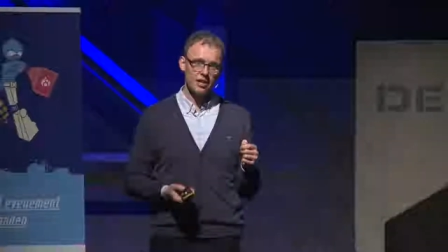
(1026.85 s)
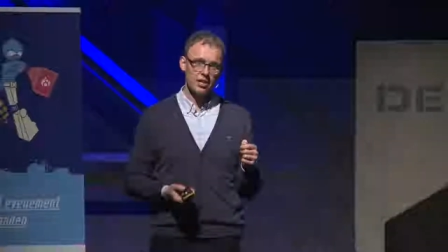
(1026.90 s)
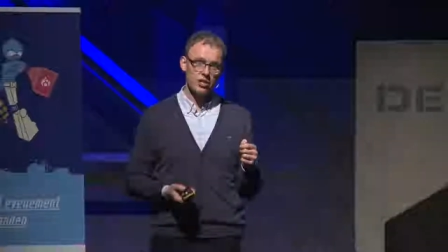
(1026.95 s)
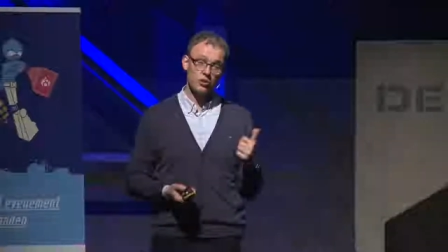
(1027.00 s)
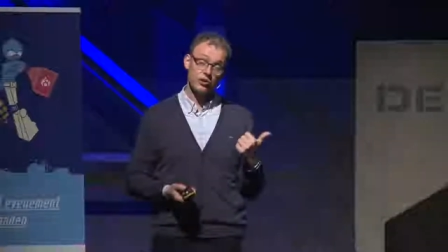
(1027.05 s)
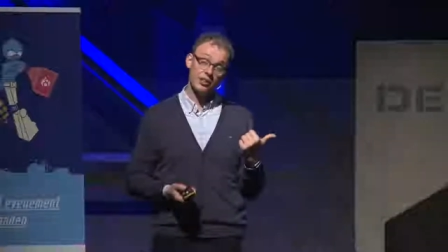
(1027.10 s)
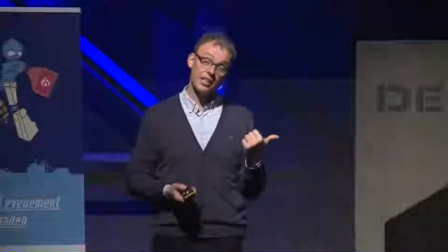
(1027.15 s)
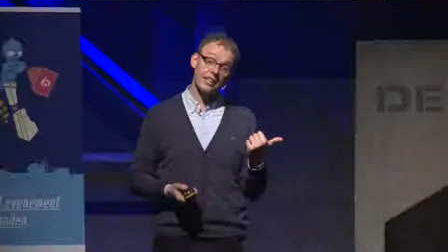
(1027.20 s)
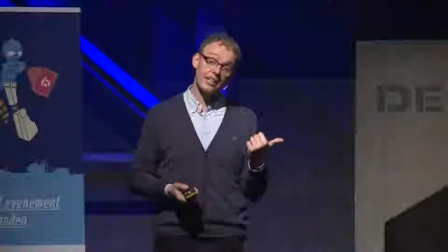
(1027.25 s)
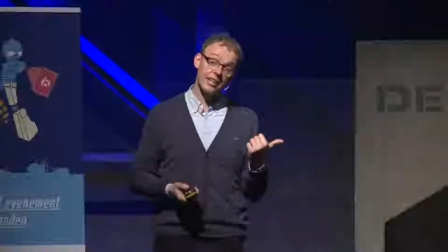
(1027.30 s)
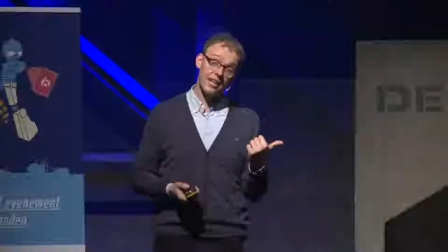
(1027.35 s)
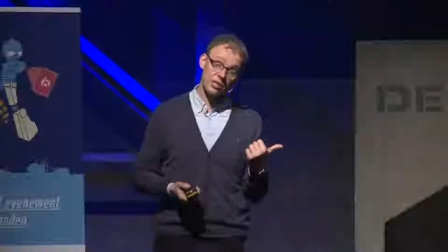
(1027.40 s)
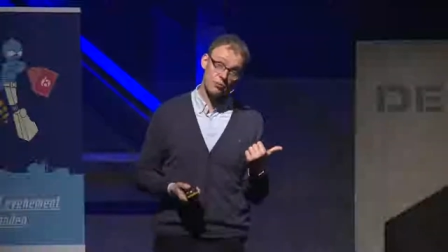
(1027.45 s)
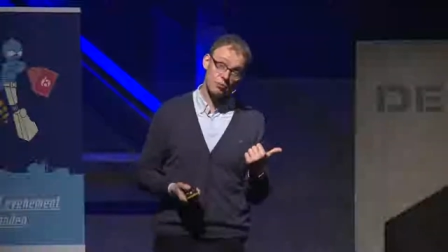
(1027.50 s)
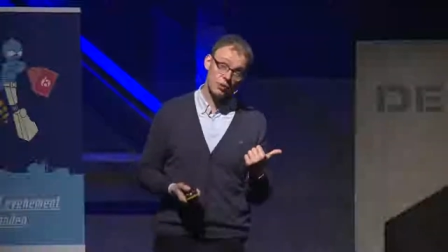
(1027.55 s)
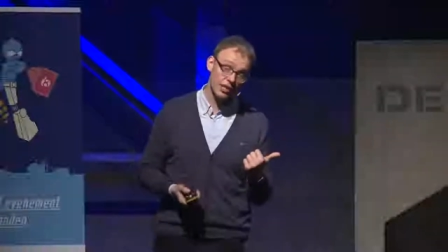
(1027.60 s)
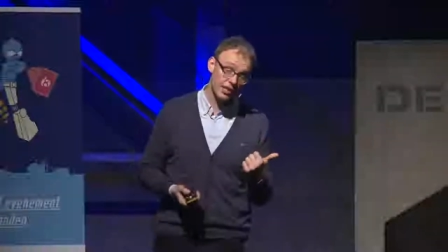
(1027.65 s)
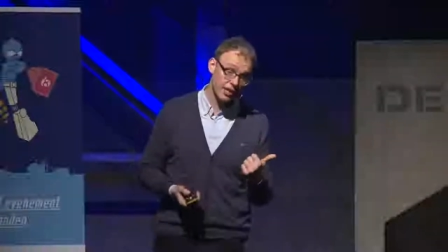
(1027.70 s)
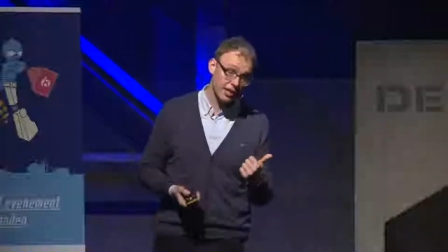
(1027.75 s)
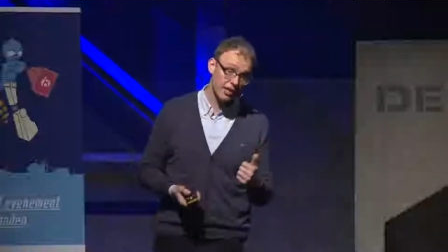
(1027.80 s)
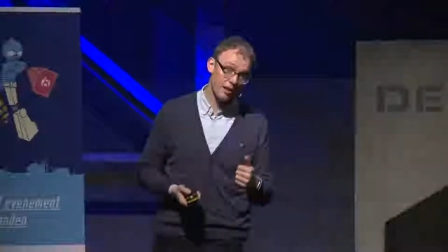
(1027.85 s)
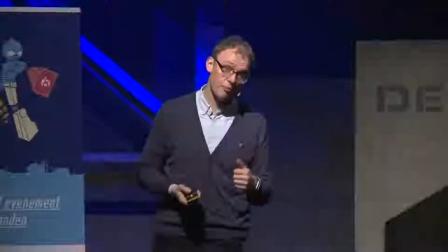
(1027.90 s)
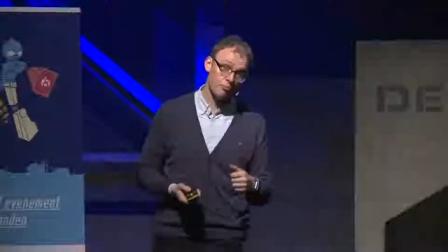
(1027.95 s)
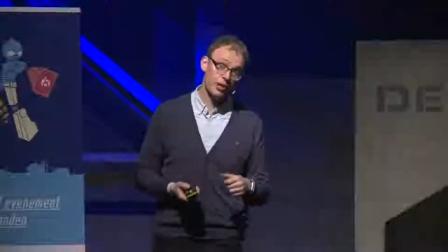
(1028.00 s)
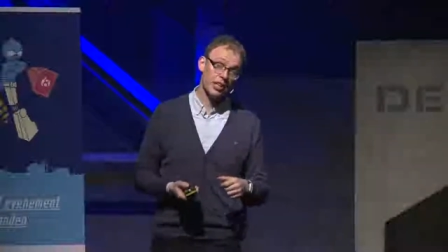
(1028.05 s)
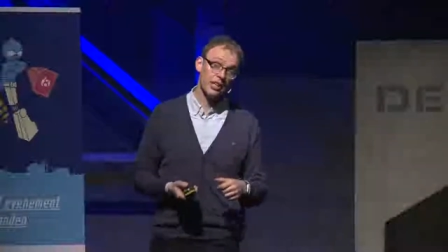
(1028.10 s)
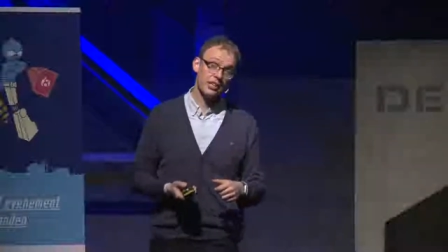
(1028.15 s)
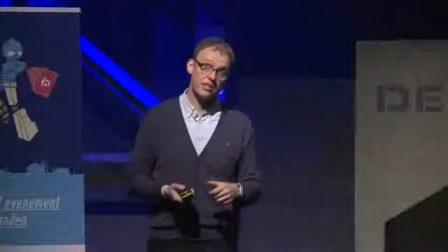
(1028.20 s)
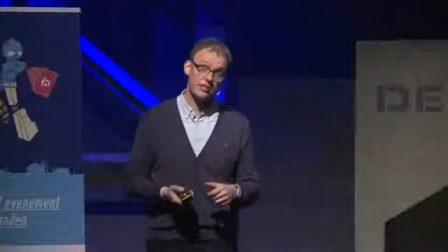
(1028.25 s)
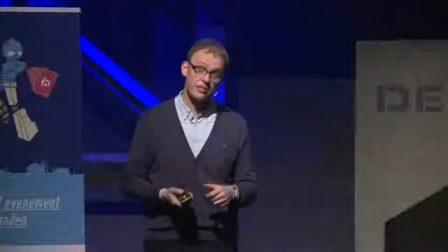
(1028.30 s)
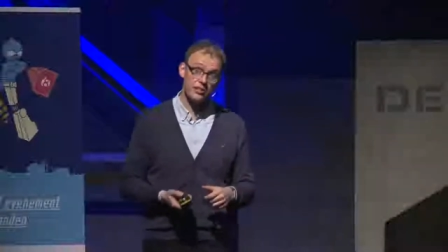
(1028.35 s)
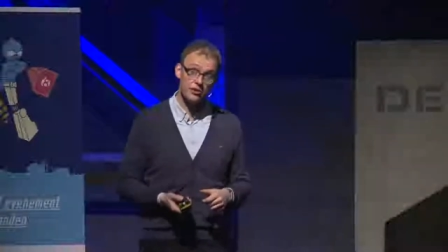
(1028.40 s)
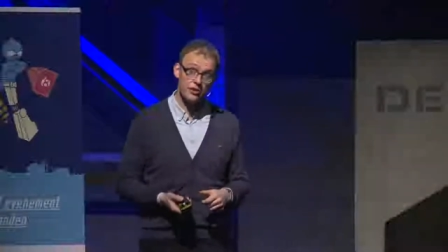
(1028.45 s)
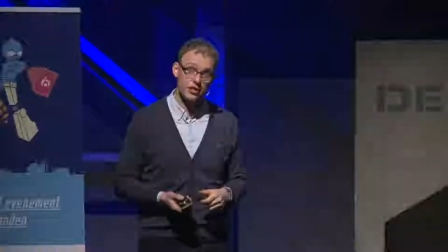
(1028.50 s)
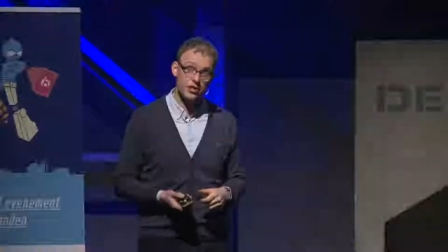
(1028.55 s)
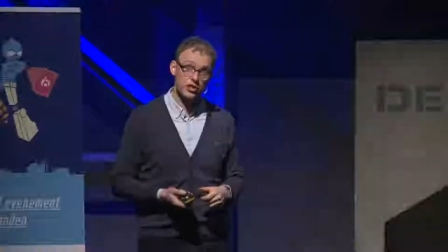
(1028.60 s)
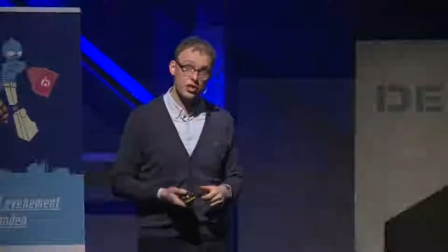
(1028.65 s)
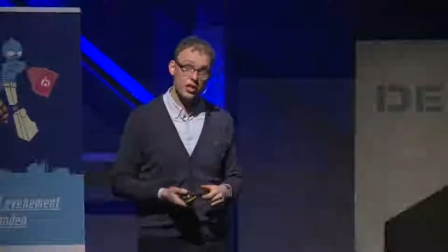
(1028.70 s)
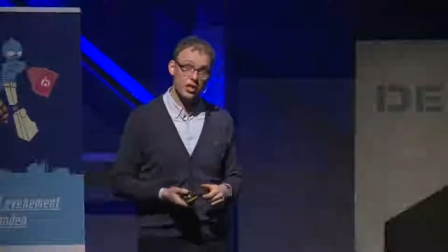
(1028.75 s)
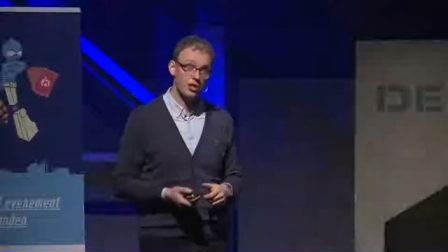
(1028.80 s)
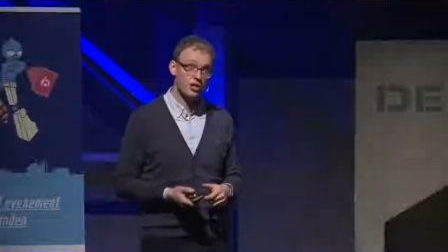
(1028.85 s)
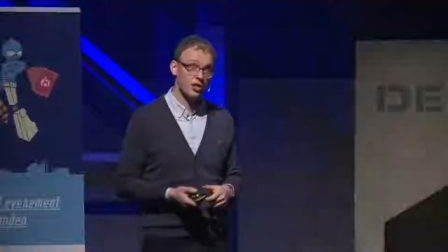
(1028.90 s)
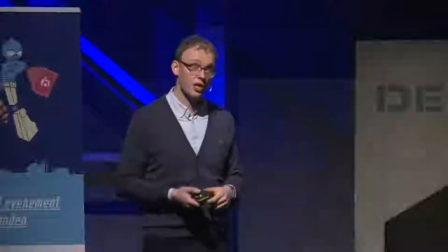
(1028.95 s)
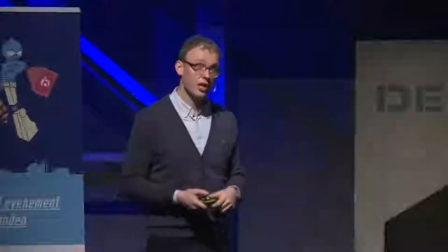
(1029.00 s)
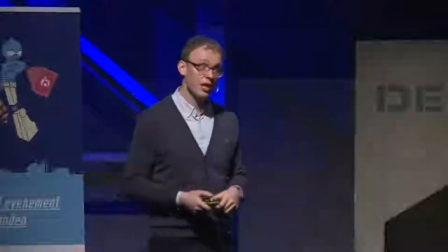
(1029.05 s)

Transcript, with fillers: So that has been a, a, pretty serious challenge.